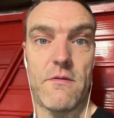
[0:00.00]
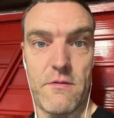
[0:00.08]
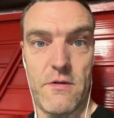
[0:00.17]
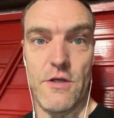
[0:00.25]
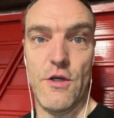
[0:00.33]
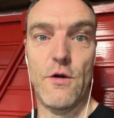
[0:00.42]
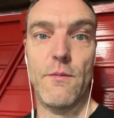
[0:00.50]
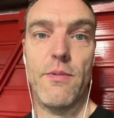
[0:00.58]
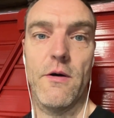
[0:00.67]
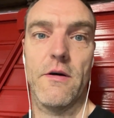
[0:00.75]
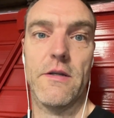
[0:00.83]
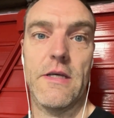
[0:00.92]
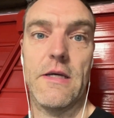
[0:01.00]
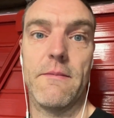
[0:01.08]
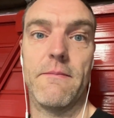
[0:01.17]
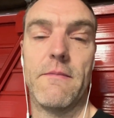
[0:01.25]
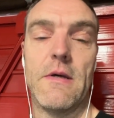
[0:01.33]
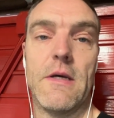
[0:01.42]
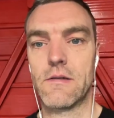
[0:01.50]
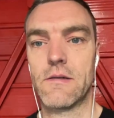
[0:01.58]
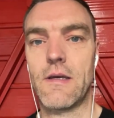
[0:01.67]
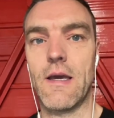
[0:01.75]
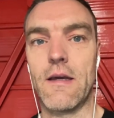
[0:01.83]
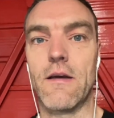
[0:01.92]
that you can put on it
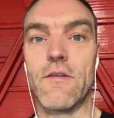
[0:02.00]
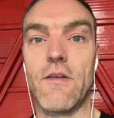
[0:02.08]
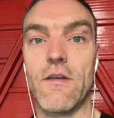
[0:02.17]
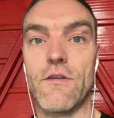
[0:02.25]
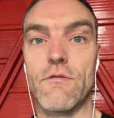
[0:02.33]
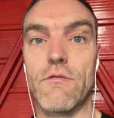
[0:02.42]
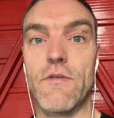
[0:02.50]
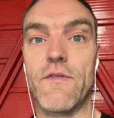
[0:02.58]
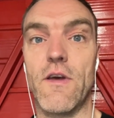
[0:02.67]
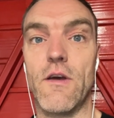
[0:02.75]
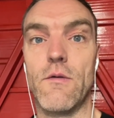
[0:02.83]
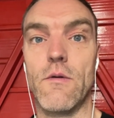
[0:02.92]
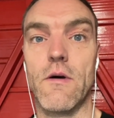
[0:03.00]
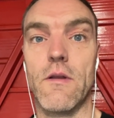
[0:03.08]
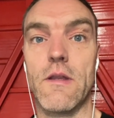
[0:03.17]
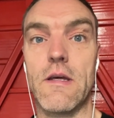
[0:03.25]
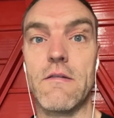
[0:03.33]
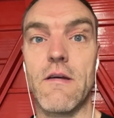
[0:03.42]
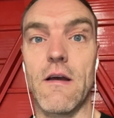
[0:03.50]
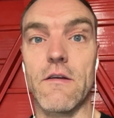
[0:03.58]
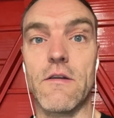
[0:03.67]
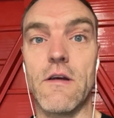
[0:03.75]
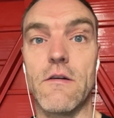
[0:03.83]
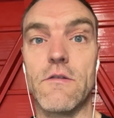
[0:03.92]
Okay guys, that's the review on the
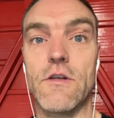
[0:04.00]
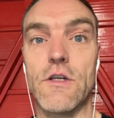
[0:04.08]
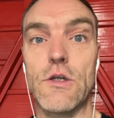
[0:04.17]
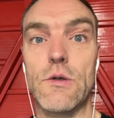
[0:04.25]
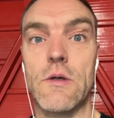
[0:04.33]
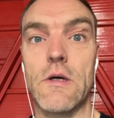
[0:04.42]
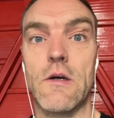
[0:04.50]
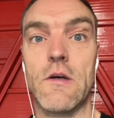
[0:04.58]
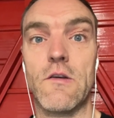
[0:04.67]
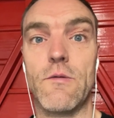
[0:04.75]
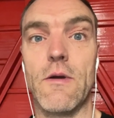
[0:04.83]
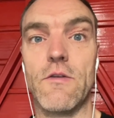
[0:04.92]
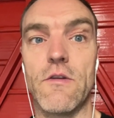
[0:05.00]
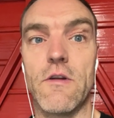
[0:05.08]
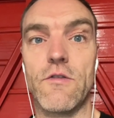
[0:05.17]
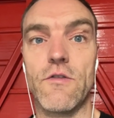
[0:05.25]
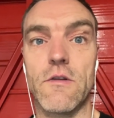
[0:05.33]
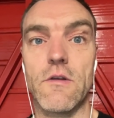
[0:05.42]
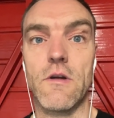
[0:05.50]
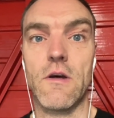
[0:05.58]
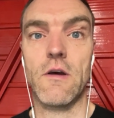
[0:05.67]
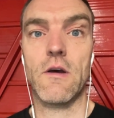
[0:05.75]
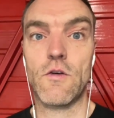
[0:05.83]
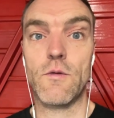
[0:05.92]
Tacx Neo 2 Special Edition
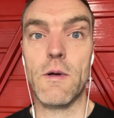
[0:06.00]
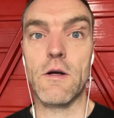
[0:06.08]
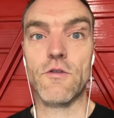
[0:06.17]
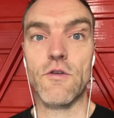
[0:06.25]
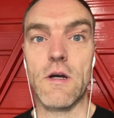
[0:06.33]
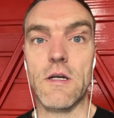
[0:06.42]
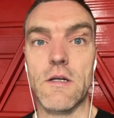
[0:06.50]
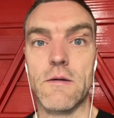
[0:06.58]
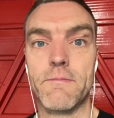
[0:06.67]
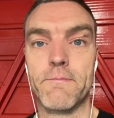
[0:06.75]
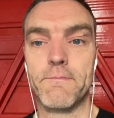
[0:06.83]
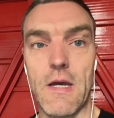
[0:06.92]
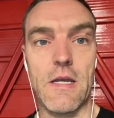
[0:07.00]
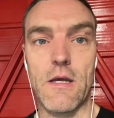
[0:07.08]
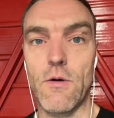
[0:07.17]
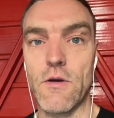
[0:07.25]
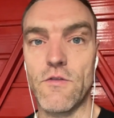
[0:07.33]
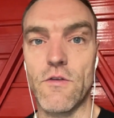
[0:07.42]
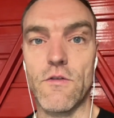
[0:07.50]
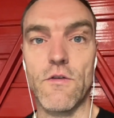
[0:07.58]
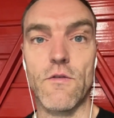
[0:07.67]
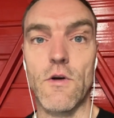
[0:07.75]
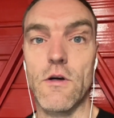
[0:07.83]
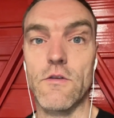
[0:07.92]
Smart Trainer. Any questions
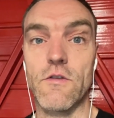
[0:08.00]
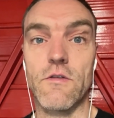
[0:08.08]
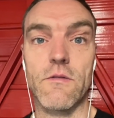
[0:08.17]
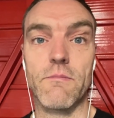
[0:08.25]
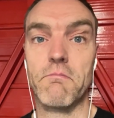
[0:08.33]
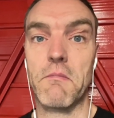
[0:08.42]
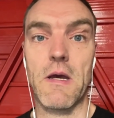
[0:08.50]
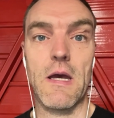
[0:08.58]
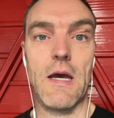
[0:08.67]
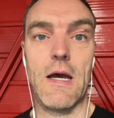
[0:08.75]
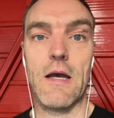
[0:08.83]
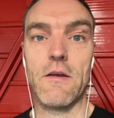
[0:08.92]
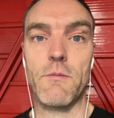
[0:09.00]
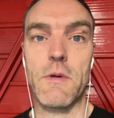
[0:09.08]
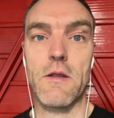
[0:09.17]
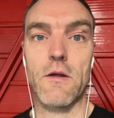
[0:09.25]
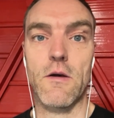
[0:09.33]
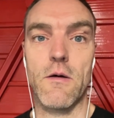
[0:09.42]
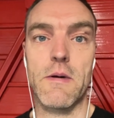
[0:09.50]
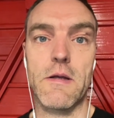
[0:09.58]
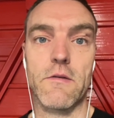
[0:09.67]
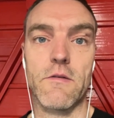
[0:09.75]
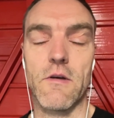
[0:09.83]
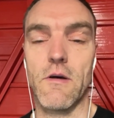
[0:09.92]
you've got, just ask me in the
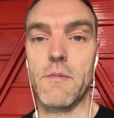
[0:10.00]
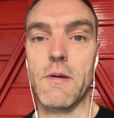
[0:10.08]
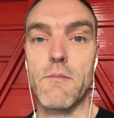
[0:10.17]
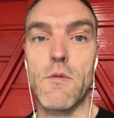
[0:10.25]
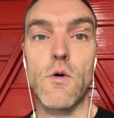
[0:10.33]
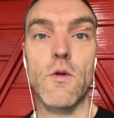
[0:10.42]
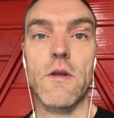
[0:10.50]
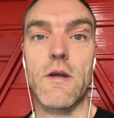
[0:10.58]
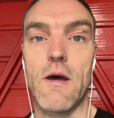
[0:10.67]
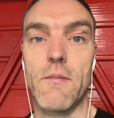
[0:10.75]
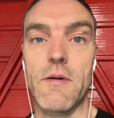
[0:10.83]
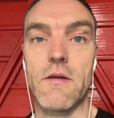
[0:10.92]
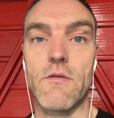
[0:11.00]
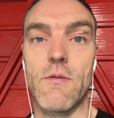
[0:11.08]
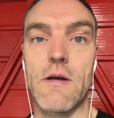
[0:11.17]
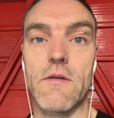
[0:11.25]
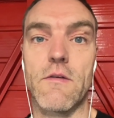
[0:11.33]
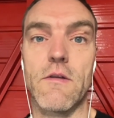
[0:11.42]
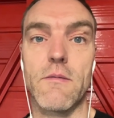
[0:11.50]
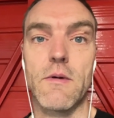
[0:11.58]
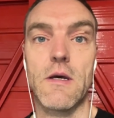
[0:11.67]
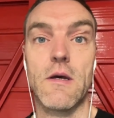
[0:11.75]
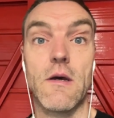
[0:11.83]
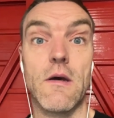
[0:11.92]
comments. I'd be more than happy to answer them.
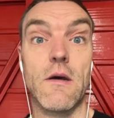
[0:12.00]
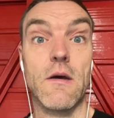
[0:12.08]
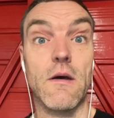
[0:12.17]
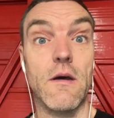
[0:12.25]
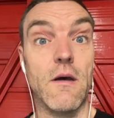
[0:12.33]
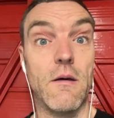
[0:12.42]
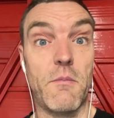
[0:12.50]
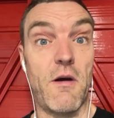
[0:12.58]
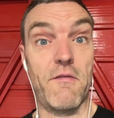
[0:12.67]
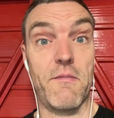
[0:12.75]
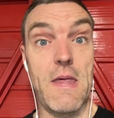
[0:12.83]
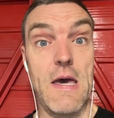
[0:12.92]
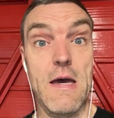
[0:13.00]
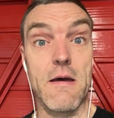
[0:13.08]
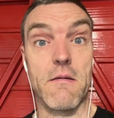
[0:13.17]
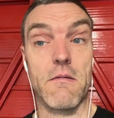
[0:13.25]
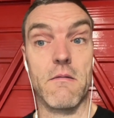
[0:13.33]
Apart from that,